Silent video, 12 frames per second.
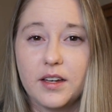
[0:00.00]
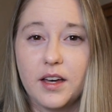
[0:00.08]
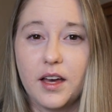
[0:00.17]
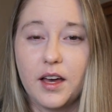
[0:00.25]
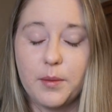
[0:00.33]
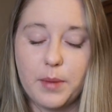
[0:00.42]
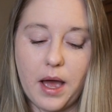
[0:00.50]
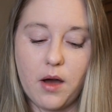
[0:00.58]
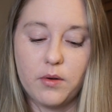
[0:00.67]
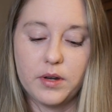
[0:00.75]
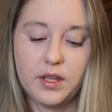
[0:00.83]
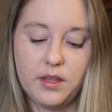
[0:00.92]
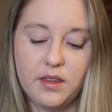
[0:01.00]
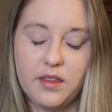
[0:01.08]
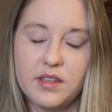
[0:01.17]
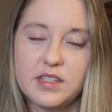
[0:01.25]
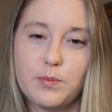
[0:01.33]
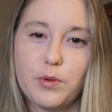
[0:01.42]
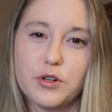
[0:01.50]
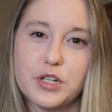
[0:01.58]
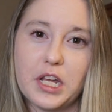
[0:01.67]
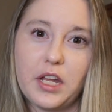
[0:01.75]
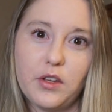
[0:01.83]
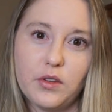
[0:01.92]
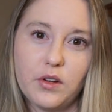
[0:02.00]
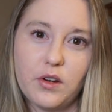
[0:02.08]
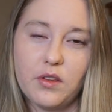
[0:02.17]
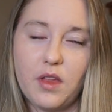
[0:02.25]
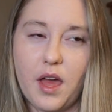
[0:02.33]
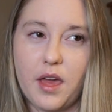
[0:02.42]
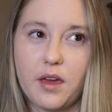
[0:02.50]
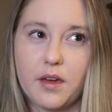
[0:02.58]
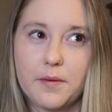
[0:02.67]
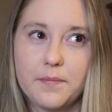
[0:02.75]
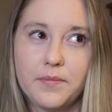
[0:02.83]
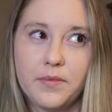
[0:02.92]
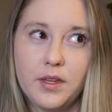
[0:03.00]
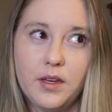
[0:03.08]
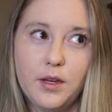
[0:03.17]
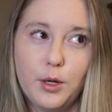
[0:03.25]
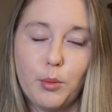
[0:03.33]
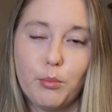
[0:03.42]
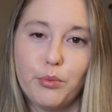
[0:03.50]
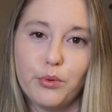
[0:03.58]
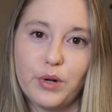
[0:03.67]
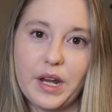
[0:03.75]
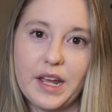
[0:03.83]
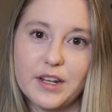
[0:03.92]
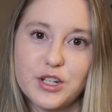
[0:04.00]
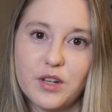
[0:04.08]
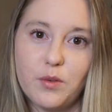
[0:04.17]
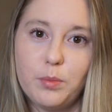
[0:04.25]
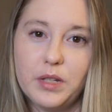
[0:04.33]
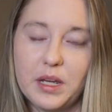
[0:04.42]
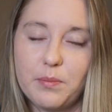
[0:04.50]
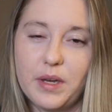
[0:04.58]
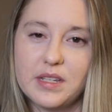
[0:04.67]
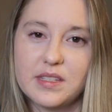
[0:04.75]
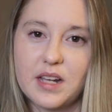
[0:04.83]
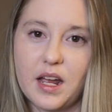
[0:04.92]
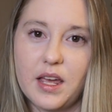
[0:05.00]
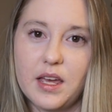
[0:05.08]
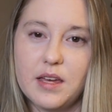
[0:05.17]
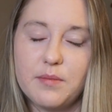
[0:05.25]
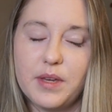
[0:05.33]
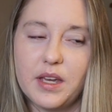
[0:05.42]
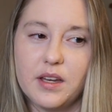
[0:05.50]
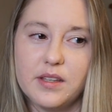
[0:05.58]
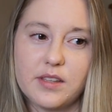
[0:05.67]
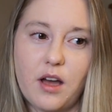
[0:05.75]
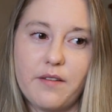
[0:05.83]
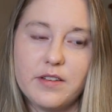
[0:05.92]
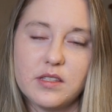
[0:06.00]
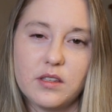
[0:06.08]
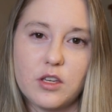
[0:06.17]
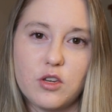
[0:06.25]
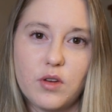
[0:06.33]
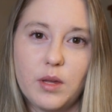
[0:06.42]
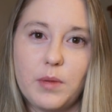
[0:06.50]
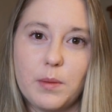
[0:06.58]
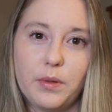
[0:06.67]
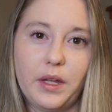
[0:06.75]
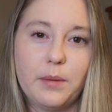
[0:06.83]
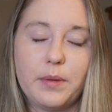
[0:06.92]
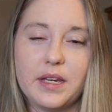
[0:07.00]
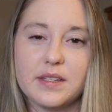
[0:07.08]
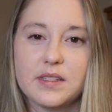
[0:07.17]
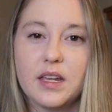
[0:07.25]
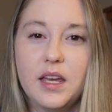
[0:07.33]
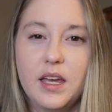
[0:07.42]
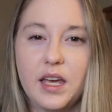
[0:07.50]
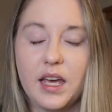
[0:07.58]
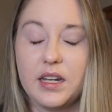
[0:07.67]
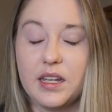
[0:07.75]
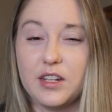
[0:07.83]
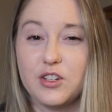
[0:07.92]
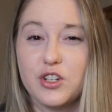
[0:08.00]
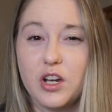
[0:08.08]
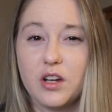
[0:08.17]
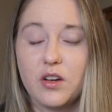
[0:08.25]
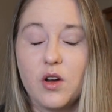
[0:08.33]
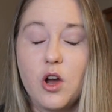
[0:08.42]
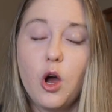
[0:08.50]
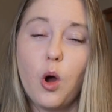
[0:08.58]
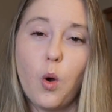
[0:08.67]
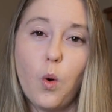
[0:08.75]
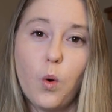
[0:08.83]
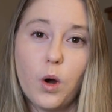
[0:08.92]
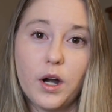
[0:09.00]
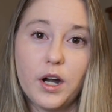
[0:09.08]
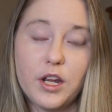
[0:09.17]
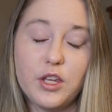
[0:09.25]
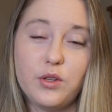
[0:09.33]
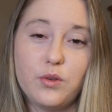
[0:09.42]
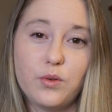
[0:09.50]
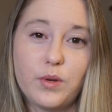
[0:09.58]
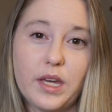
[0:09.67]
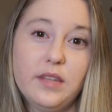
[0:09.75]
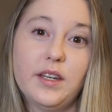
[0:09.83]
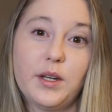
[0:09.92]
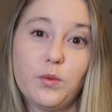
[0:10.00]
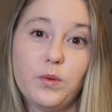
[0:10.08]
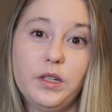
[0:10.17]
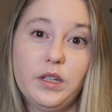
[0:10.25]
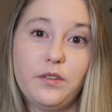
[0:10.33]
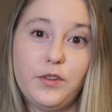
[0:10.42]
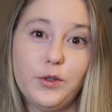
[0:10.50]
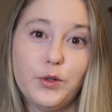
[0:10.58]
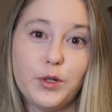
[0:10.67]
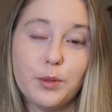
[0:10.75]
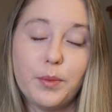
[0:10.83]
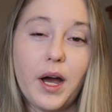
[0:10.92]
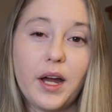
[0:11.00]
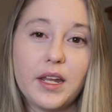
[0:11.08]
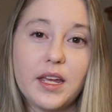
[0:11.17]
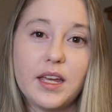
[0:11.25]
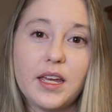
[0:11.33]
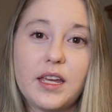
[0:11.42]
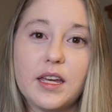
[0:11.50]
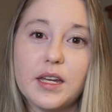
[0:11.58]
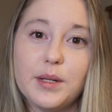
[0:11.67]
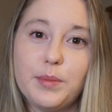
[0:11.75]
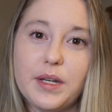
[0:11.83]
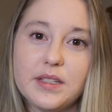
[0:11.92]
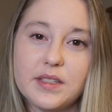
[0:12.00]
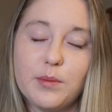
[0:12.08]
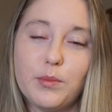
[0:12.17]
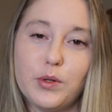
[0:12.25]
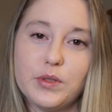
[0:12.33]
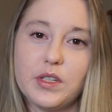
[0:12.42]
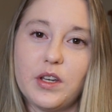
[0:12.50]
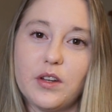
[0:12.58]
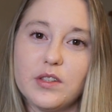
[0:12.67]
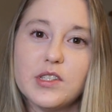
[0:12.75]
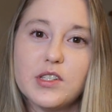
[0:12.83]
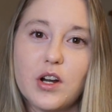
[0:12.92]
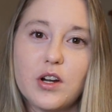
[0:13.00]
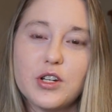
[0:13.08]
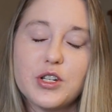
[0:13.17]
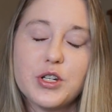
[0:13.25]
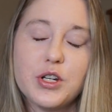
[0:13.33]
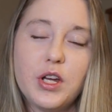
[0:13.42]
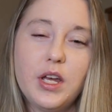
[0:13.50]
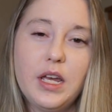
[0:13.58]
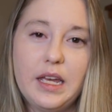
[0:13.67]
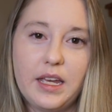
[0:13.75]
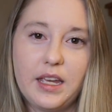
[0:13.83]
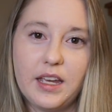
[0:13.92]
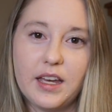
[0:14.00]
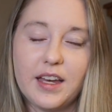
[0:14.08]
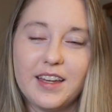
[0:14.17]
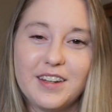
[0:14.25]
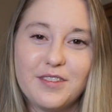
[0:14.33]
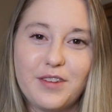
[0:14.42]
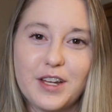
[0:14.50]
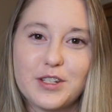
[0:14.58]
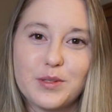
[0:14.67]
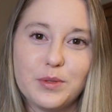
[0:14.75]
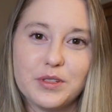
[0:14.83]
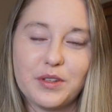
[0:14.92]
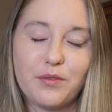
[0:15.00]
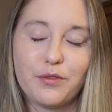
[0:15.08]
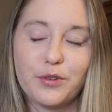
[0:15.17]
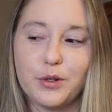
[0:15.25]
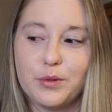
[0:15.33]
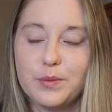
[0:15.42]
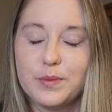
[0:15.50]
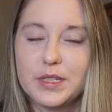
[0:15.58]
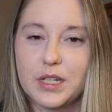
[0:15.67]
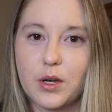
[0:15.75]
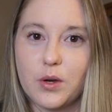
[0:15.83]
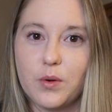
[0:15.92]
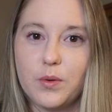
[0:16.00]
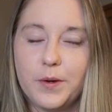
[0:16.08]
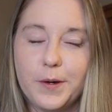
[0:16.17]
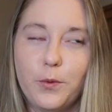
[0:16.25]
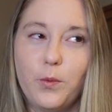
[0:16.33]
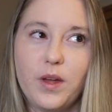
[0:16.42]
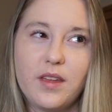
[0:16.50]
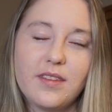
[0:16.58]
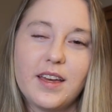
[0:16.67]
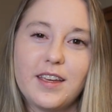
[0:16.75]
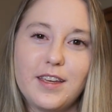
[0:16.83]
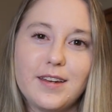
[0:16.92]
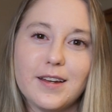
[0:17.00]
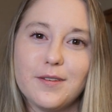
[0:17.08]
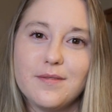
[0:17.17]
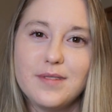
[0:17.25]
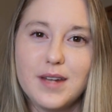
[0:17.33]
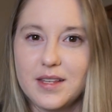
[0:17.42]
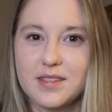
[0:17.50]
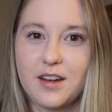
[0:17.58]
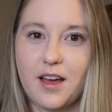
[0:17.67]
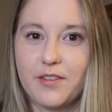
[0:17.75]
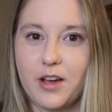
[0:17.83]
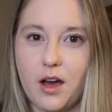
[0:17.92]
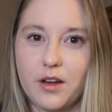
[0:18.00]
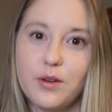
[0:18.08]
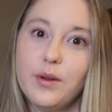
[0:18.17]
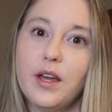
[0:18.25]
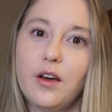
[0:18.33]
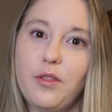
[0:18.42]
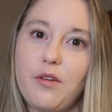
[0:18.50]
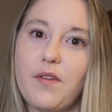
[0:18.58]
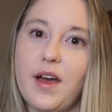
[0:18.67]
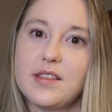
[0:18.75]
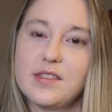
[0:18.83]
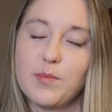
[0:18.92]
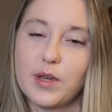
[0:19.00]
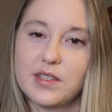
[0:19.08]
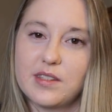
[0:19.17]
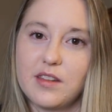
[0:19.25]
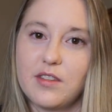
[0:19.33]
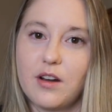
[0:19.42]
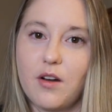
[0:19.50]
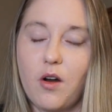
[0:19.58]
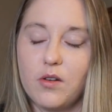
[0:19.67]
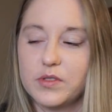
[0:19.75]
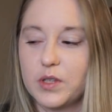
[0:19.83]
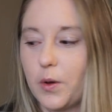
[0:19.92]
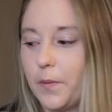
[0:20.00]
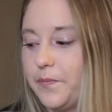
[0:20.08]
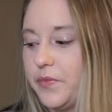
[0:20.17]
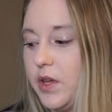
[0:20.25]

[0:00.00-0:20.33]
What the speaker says: about this particular branch of a plant-based diet, because obviously you can be plant-based and eat junk, or you can really fuel your body and base it mostly on starch and vegetables and fruit. So with nuts and avocado and healthy fats mixed in there also.